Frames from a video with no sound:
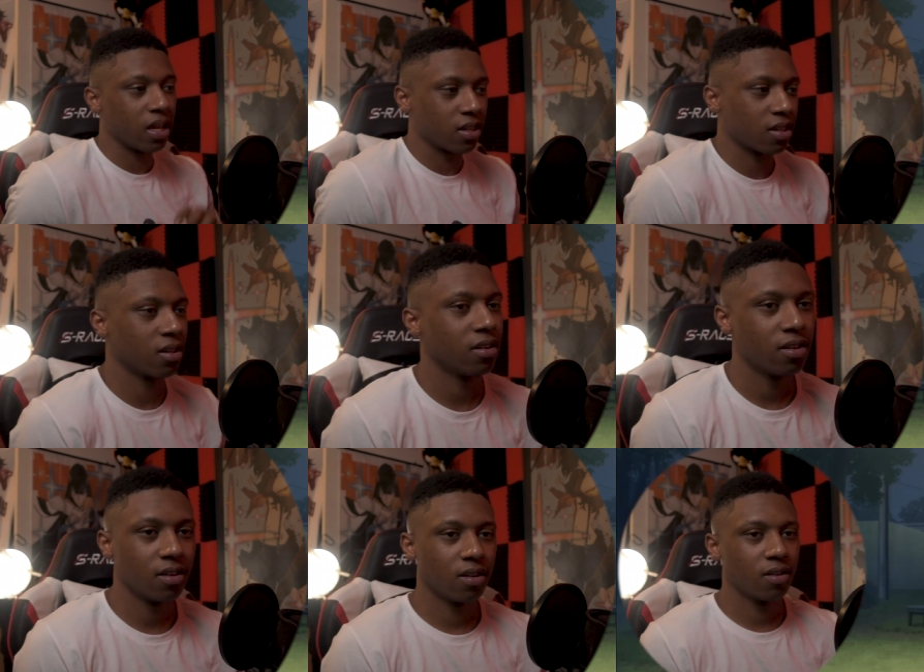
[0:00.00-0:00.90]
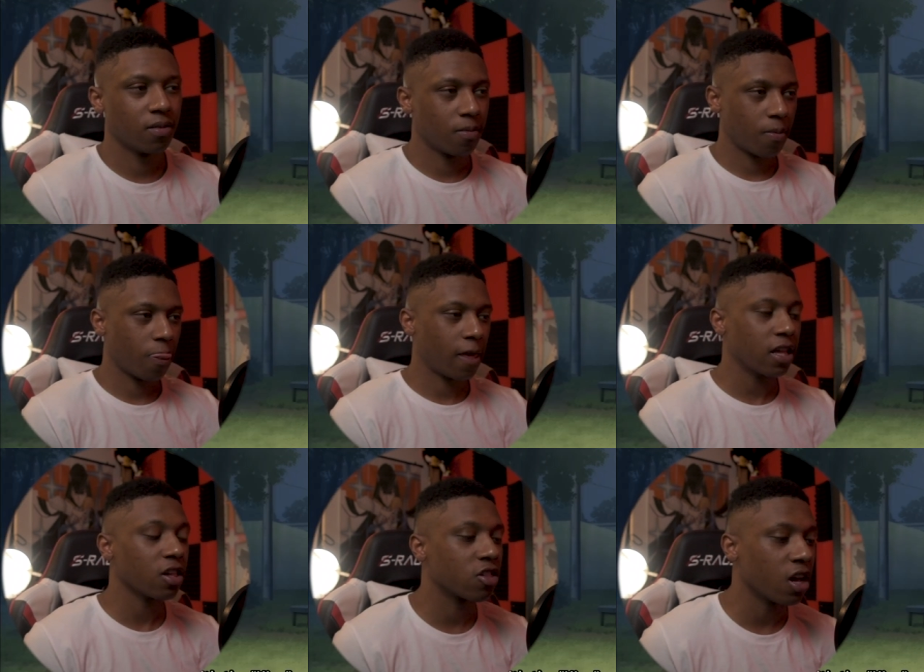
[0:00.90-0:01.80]
bitch. He
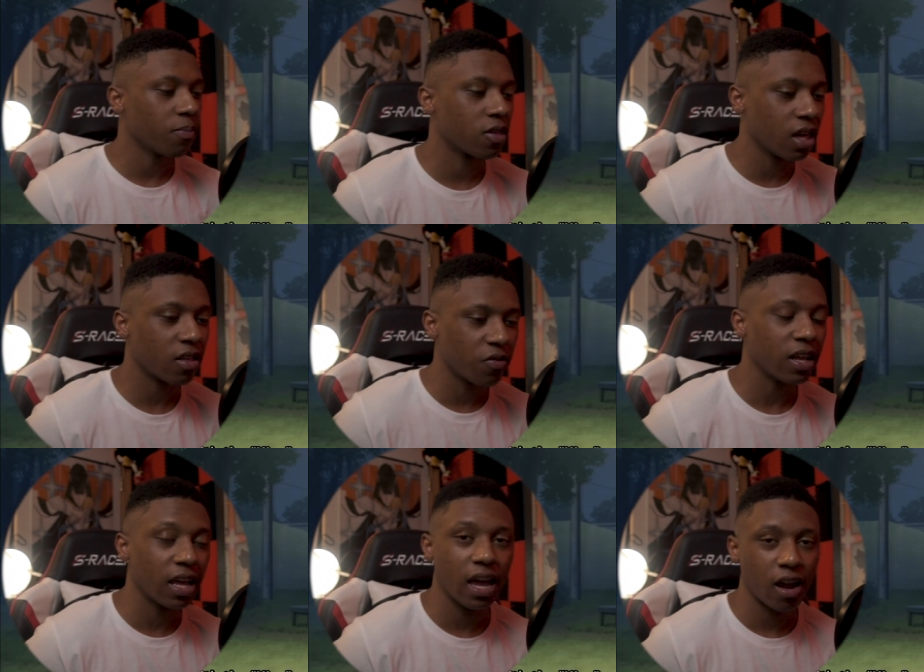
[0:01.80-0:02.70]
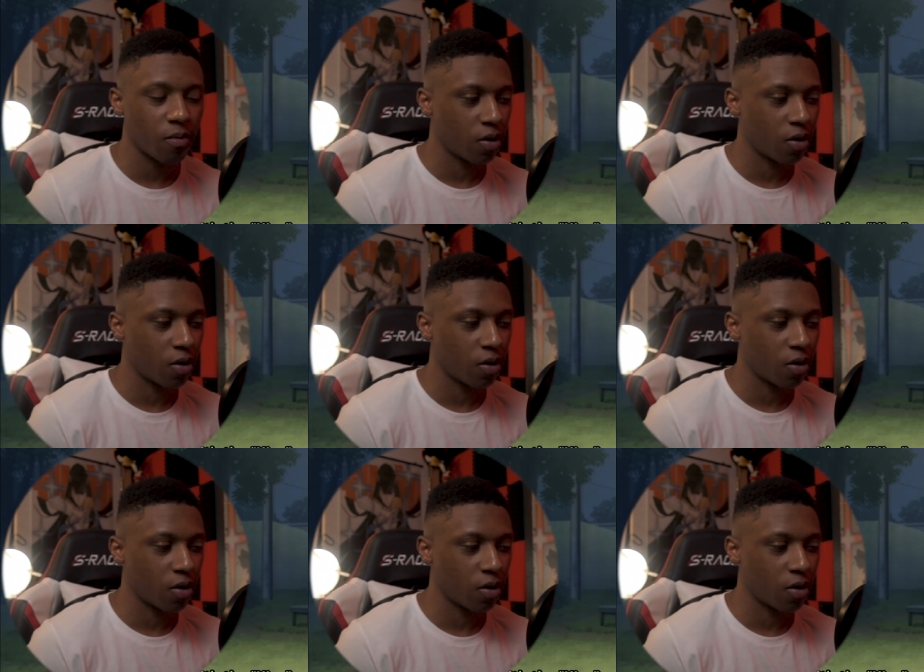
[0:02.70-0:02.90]
just jumped 6 feet in the air,